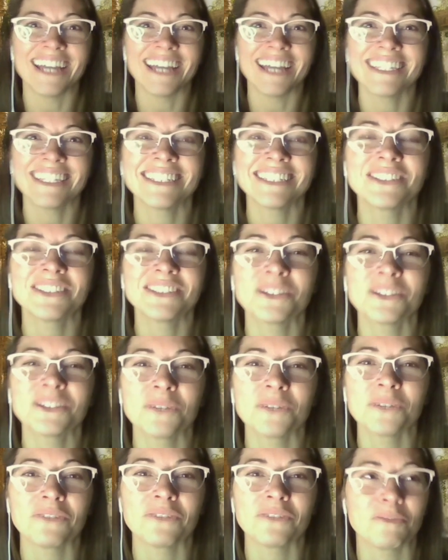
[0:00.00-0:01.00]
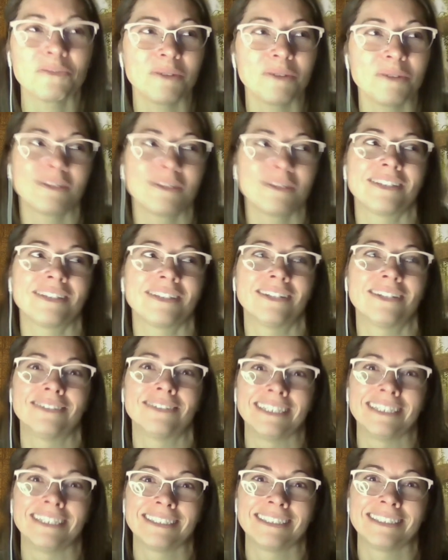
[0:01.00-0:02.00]
I think that's just a way for people to
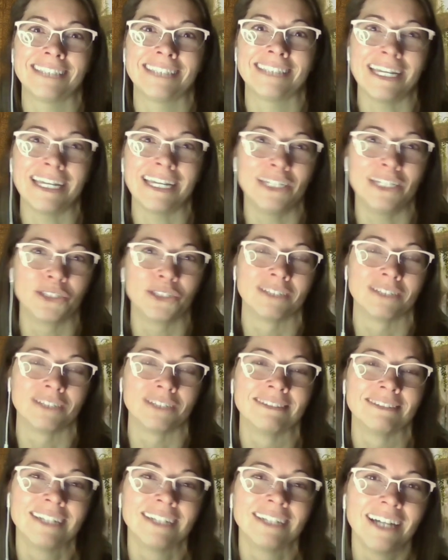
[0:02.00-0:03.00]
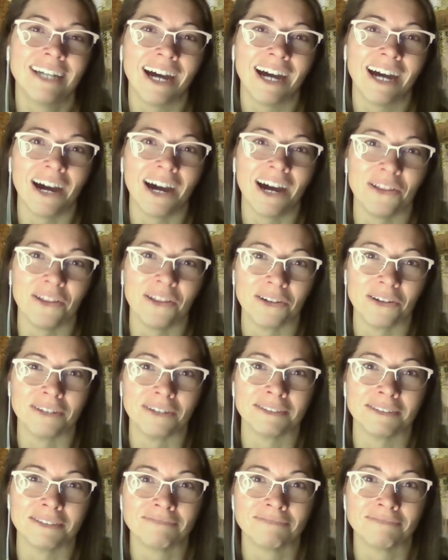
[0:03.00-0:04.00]
sell like sage and
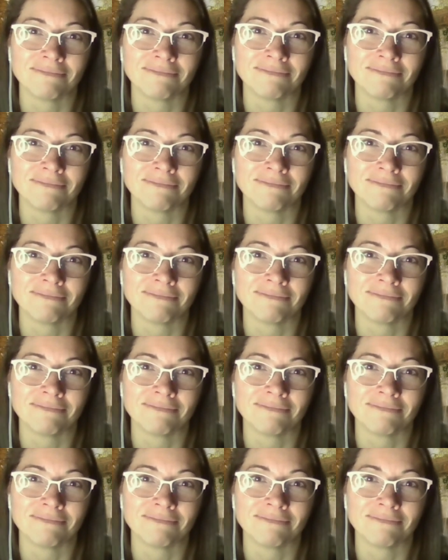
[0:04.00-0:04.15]
other